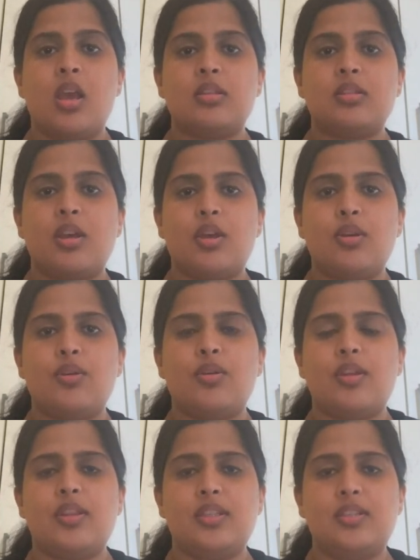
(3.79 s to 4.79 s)
So,
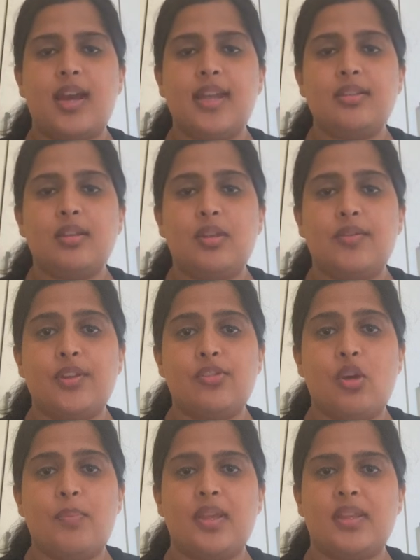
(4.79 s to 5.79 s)
the title of the
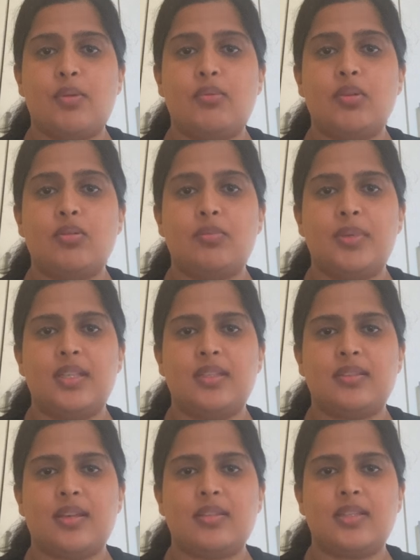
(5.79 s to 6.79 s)
topic that we will be
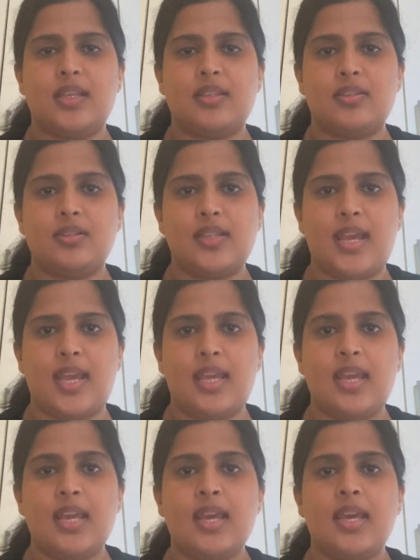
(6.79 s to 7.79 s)
discussing
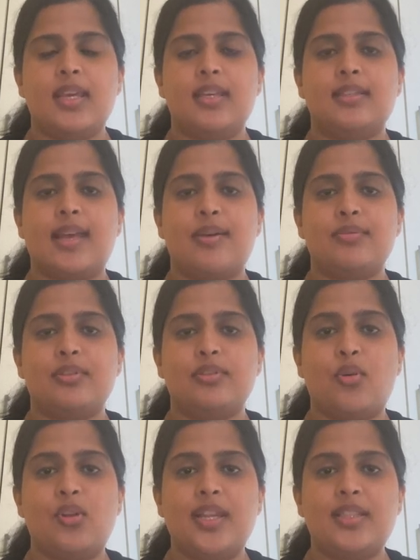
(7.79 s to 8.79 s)
today is how
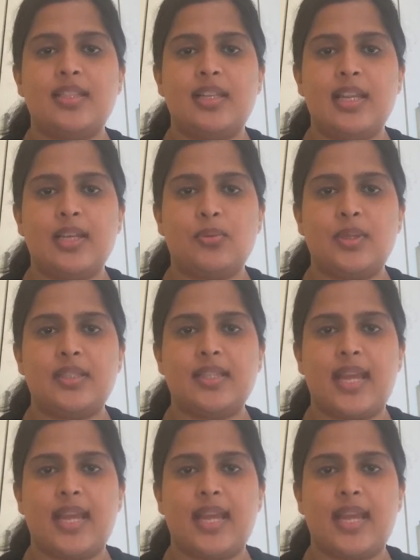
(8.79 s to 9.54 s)
solids, liquids,